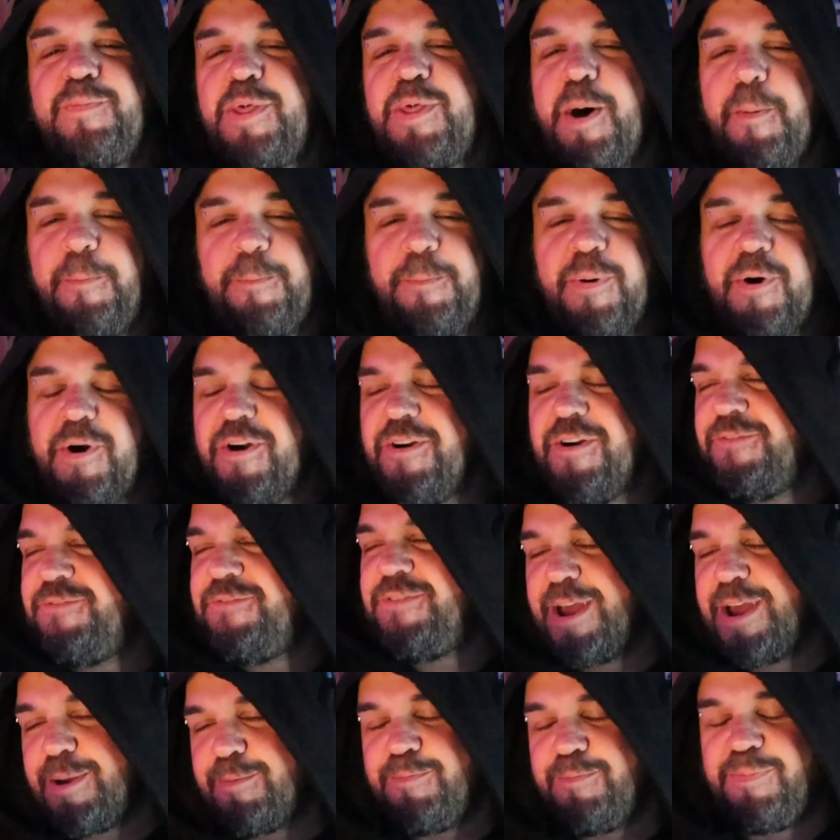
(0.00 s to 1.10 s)
the
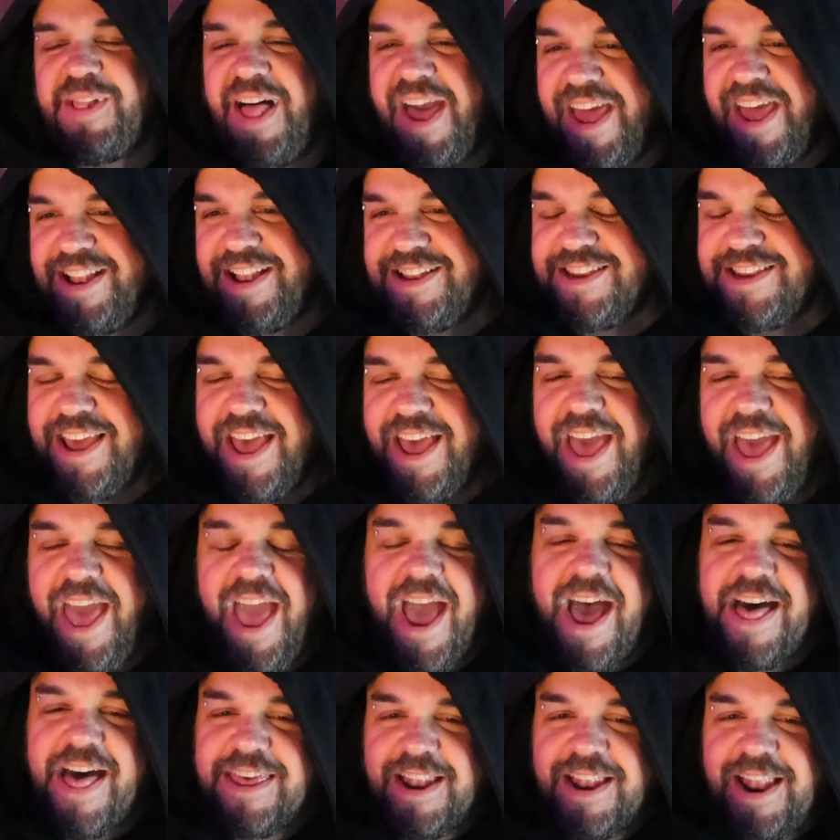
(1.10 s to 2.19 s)
perfect blend.
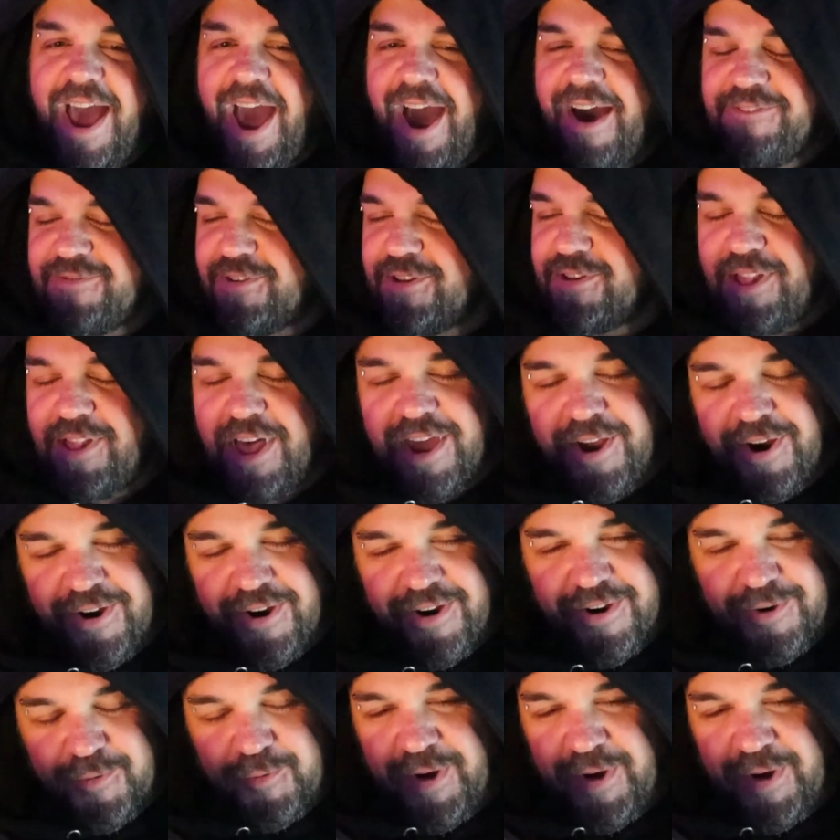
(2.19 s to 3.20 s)
And then after, like her